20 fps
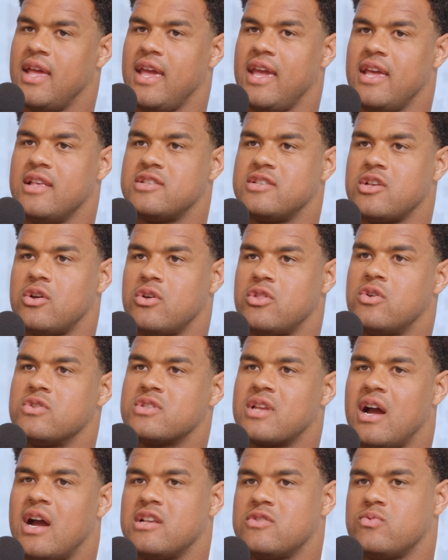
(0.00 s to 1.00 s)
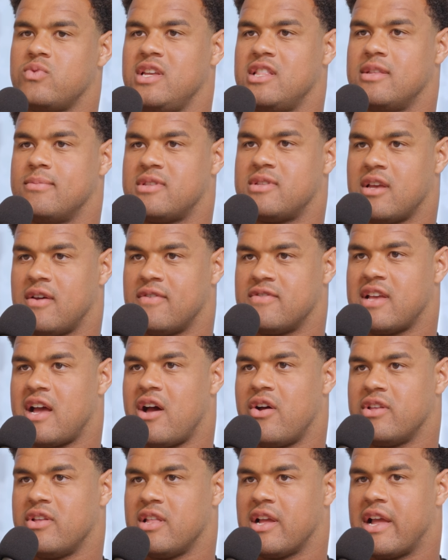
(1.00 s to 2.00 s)
And so those guys weed themselves
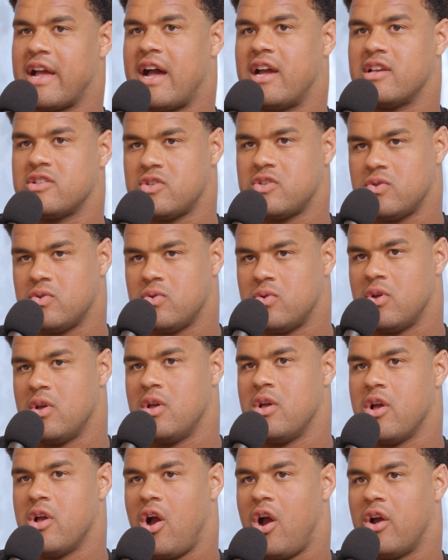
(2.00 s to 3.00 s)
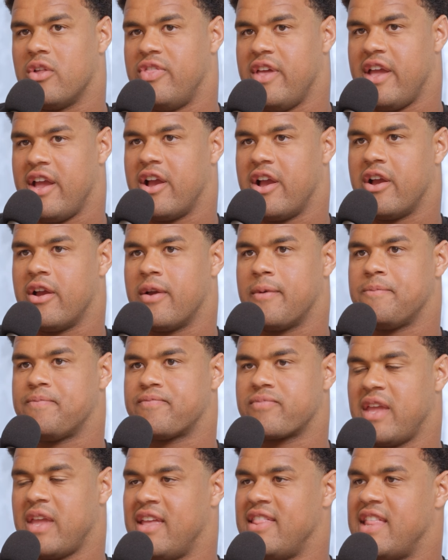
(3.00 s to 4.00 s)
out and the guys who are there
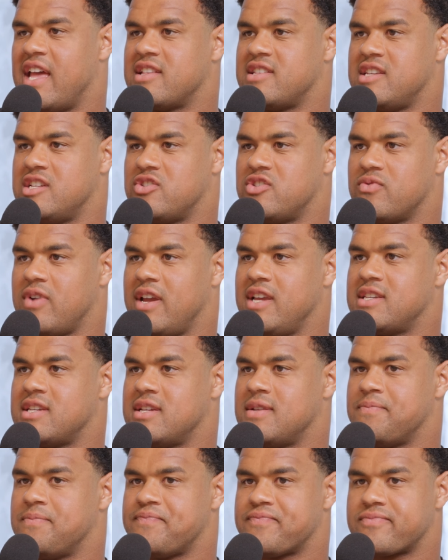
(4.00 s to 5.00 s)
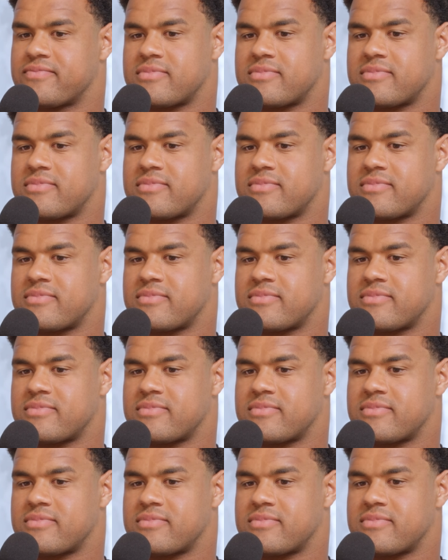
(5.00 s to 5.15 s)
in that situation,